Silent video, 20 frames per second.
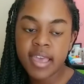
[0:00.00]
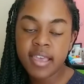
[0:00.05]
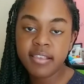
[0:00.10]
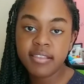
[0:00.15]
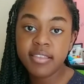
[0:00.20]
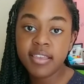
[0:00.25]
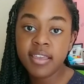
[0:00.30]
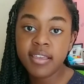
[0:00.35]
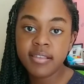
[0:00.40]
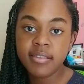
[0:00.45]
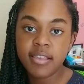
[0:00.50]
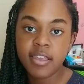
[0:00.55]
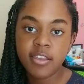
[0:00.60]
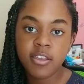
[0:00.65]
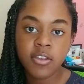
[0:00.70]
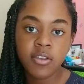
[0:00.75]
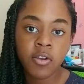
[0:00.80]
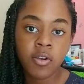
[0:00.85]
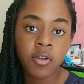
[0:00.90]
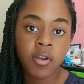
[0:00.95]
is things that
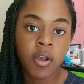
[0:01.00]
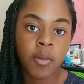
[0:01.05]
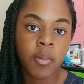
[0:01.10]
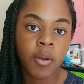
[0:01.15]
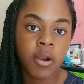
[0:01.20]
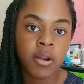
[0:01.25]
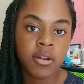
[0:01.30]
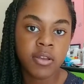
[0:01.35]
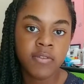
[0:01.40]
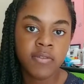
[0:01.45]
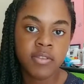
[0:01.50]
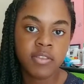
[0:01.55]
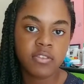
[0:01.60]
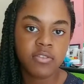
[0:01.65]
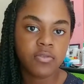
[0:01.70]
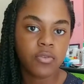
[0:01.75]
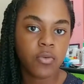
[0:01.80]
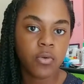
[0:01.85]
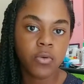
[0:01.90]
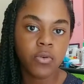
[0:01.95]
you're a part of in
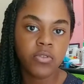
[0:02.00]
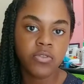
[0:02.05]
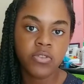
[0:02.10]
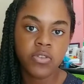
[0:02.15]
school.